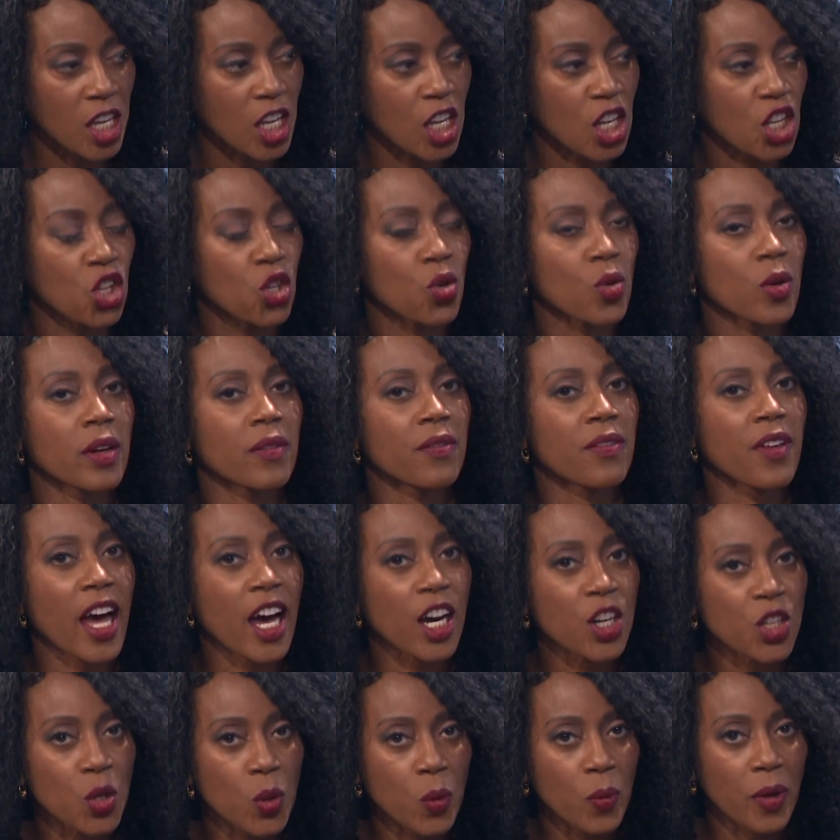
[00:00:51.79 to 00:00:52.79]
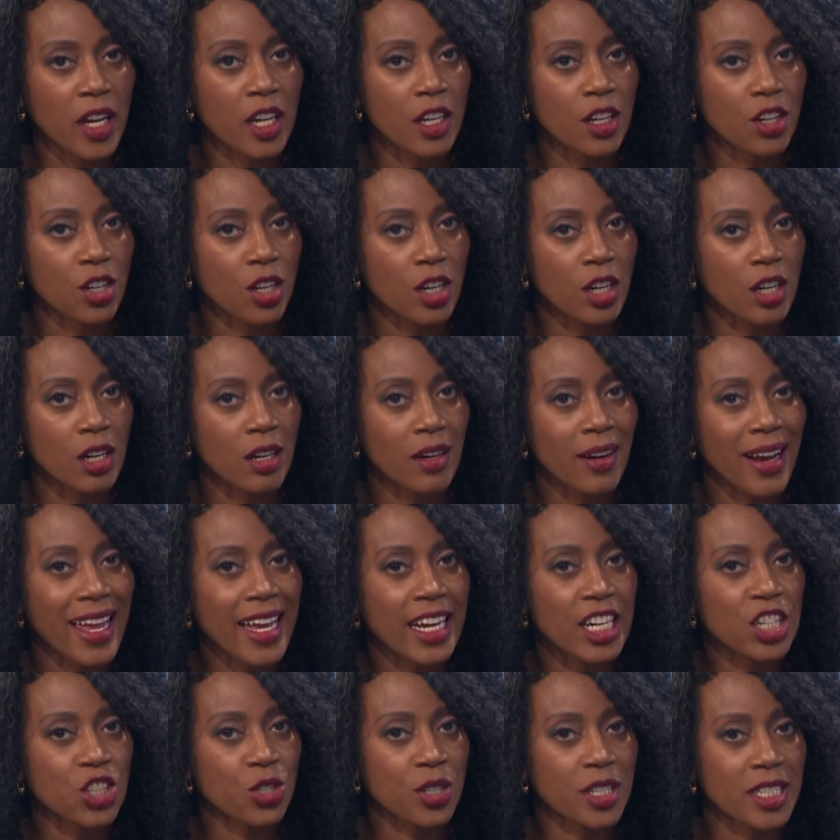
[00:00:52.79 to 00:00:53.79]
in, you evaluated her
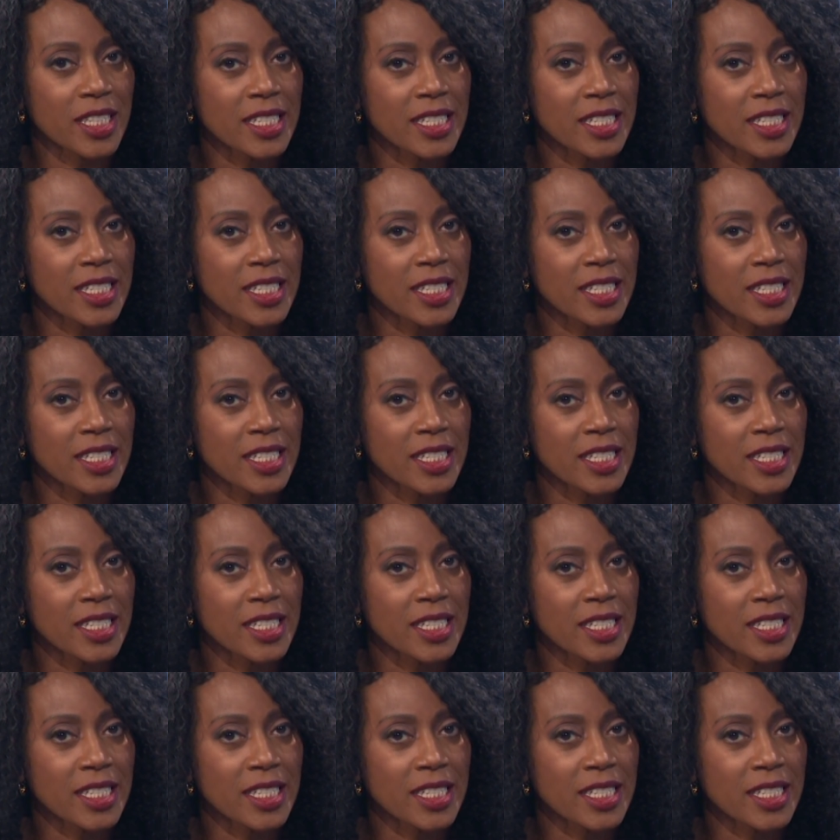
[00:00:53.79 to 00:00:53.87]
and her